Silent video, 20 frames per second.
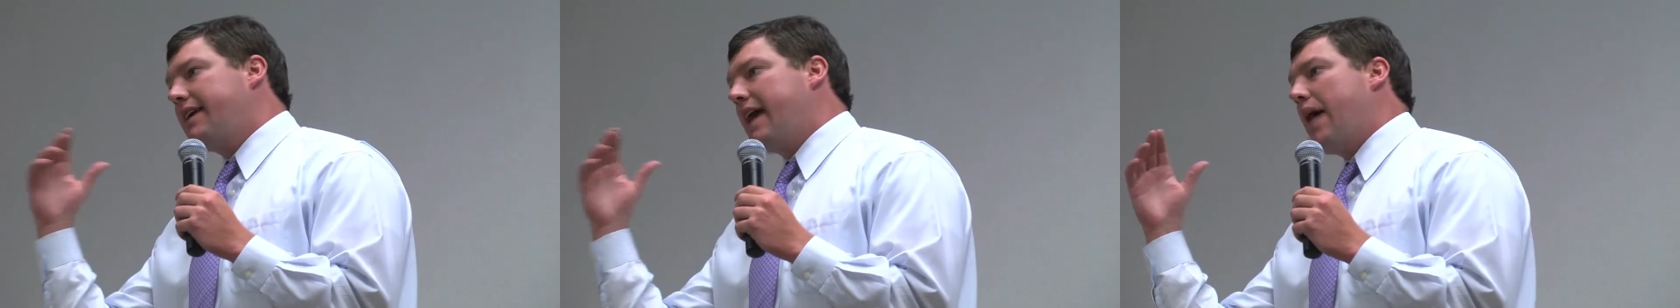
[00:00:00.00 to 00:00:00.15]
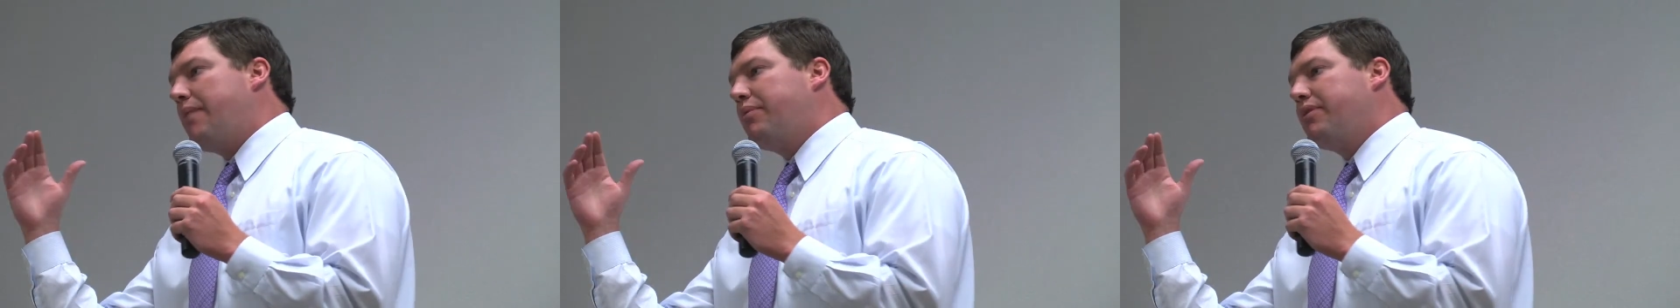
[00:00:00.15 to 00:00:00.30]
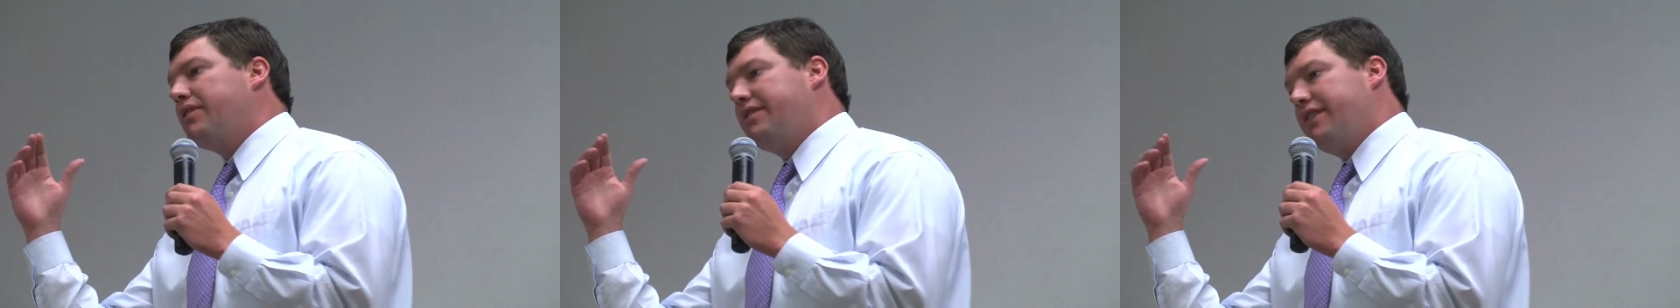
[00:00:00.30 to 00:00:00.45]

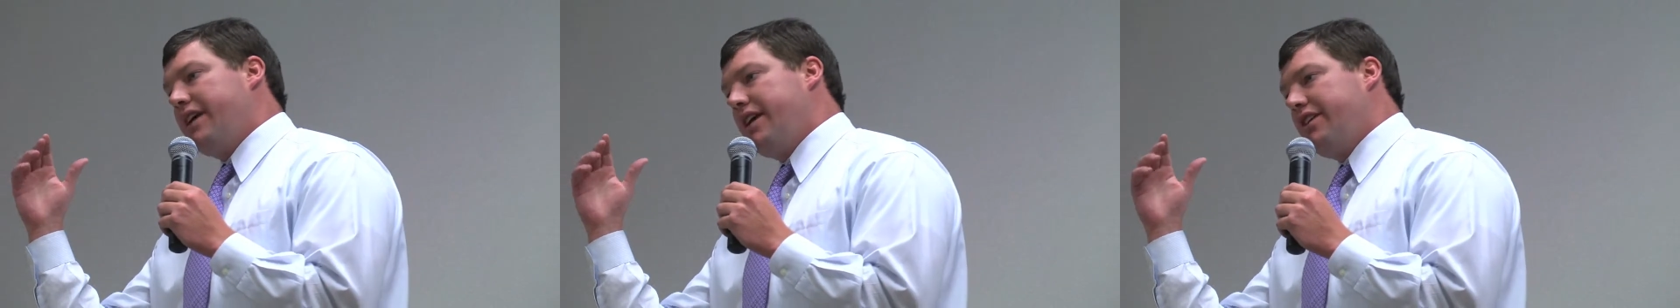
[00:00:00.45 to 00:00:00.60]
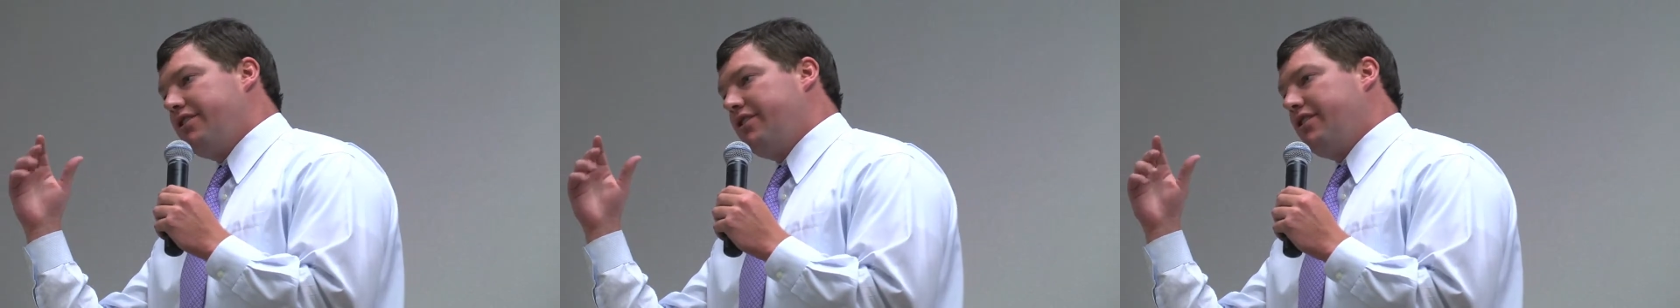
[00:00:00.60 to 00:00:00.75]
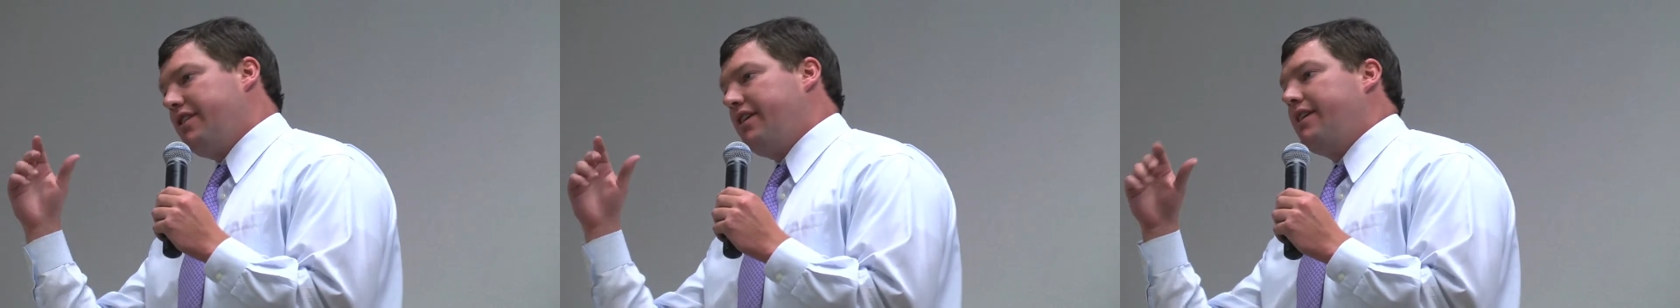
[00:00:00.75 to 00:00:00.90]

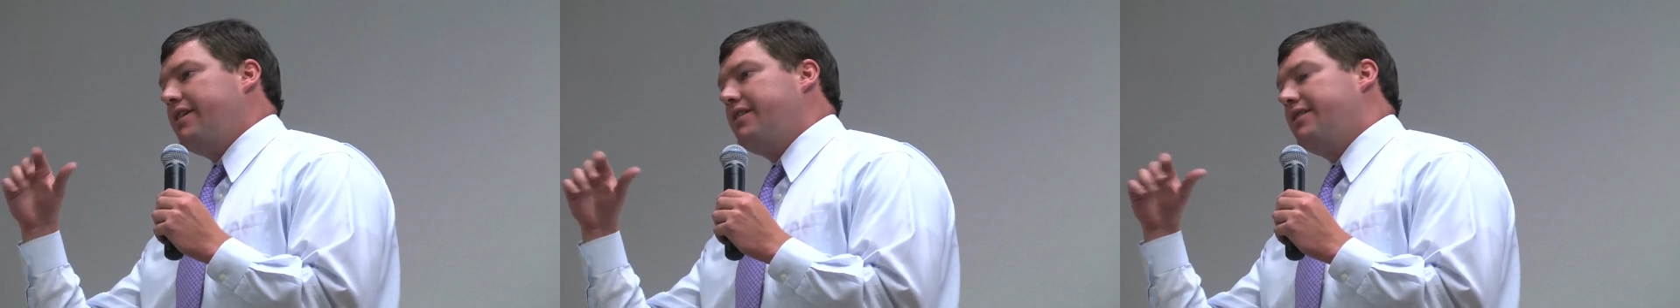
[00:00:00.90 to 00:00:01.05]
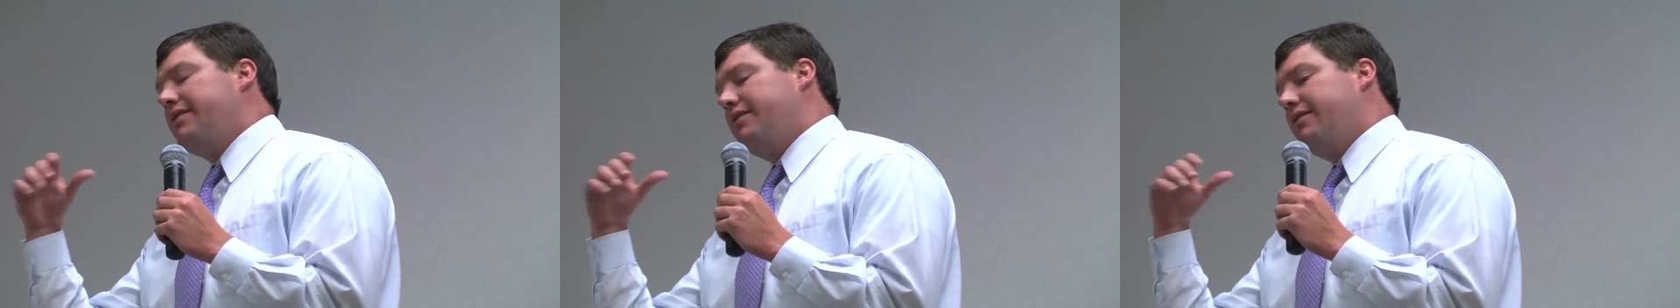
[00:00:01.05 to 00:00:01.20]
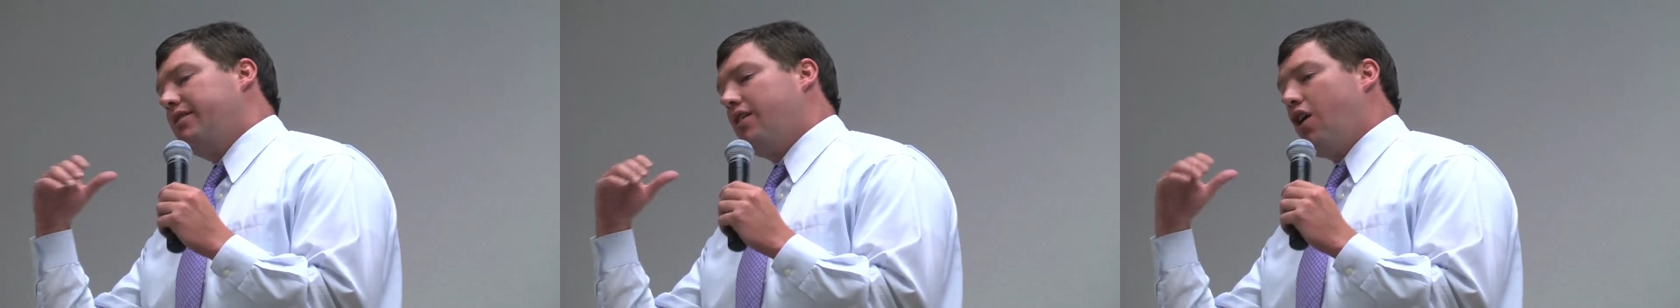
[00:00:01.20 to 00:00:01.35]
capitalization
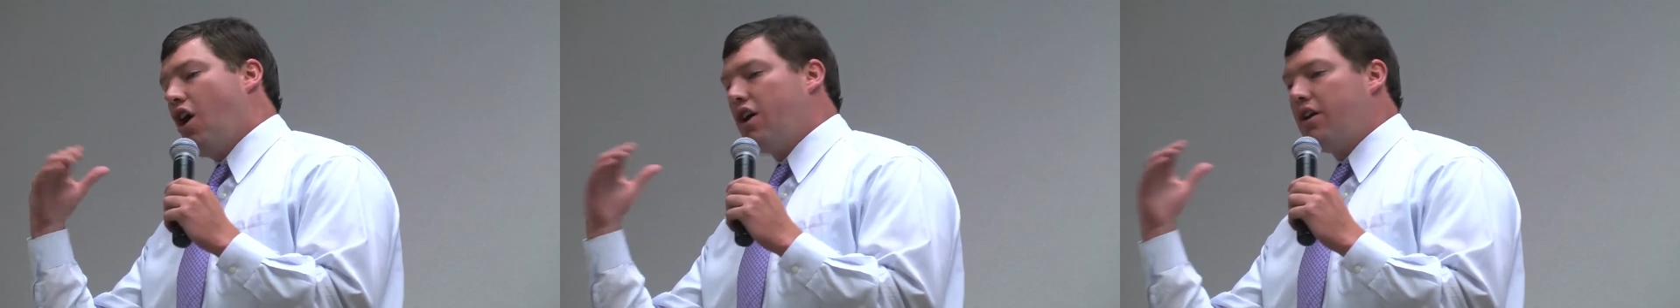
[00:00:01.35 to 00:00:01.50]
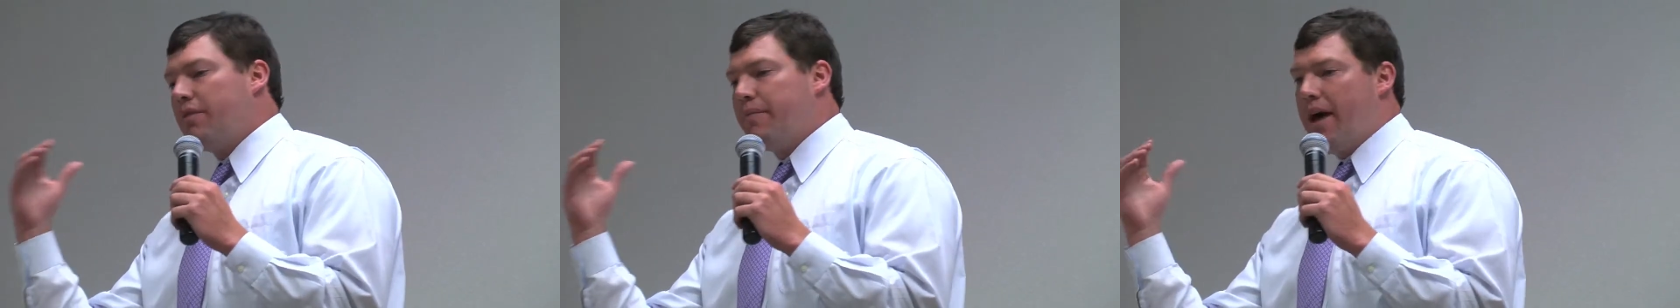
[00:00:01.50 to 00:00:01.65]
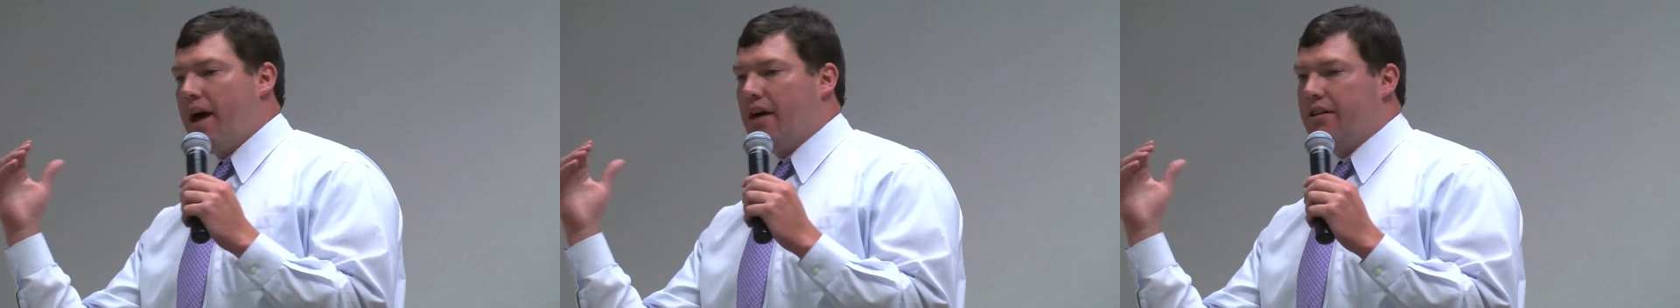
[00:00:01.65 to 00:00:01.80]
is
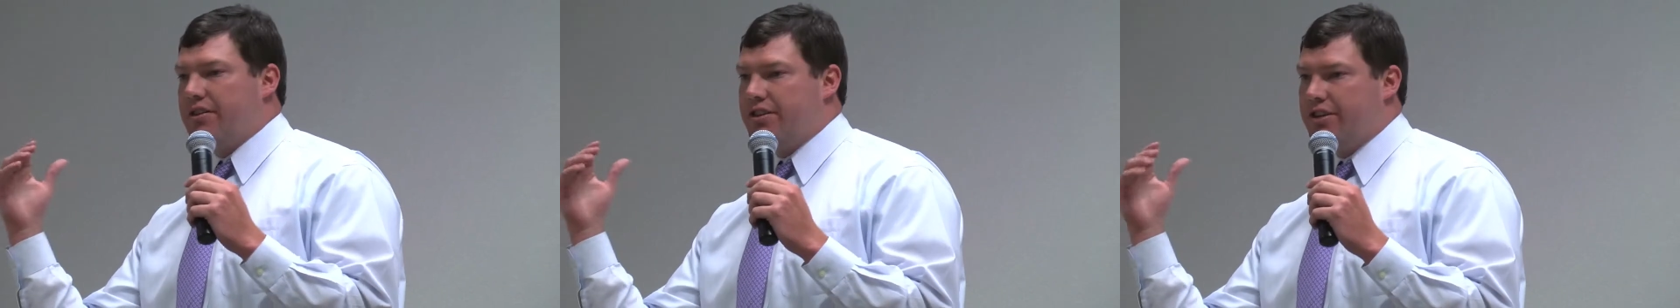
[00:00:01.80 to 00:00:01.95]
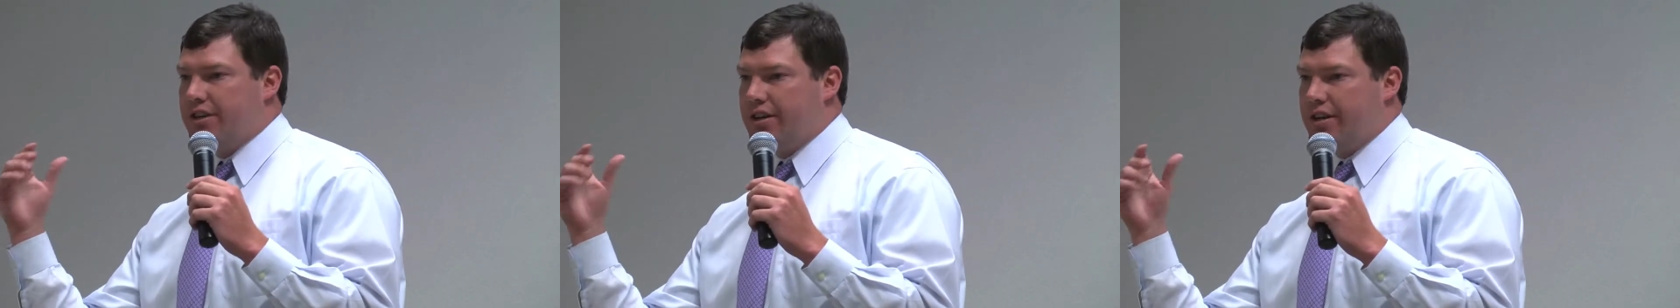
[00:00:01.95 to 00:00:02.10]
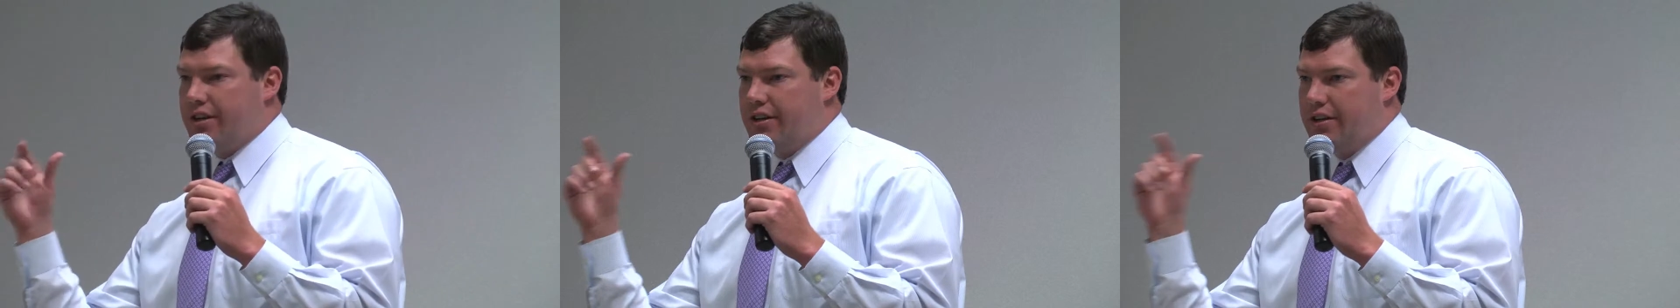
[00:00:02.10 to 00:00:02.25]
on a balance
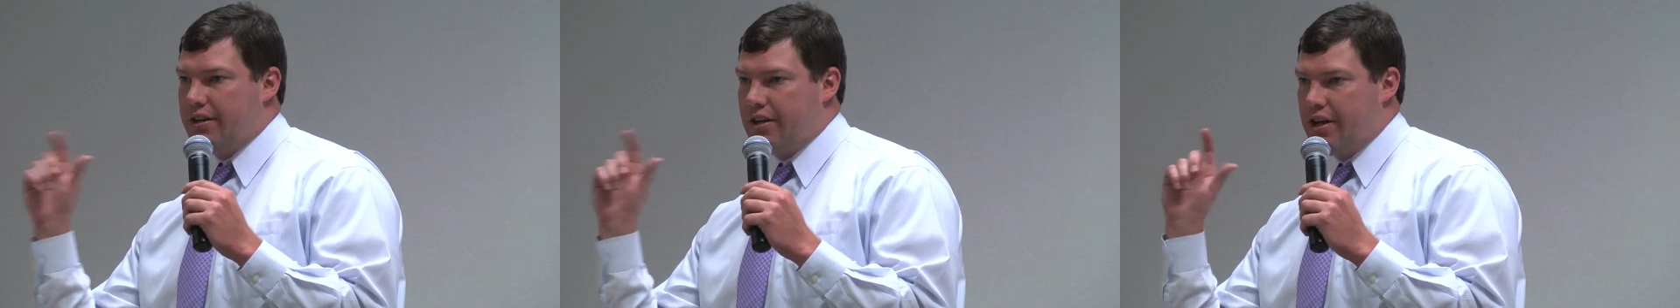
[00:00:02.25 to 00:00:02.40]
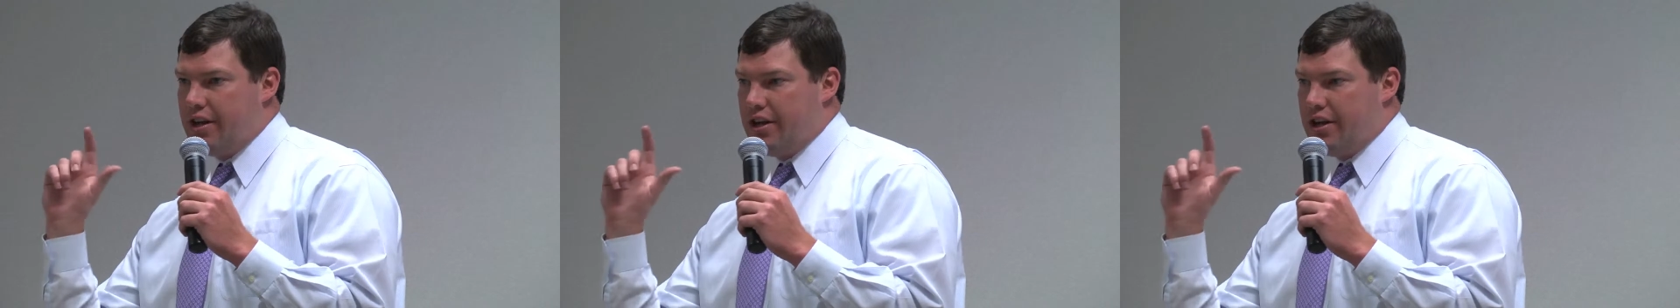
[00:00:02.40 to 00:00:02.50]
sheet,